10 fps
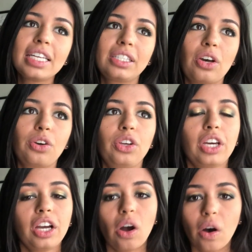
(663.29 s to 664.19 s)
So you
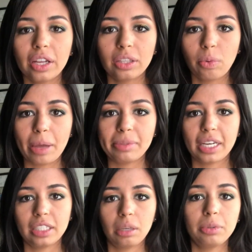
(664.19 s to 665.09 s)
can go on the
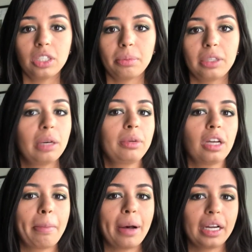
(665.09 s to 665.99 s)
website
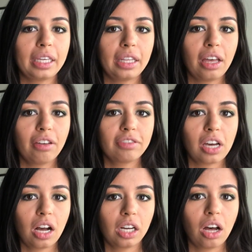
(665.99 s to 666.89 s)

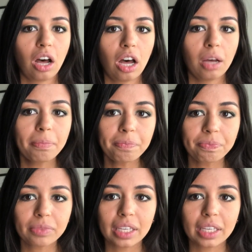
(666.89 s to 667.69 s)
www.bodylove.com,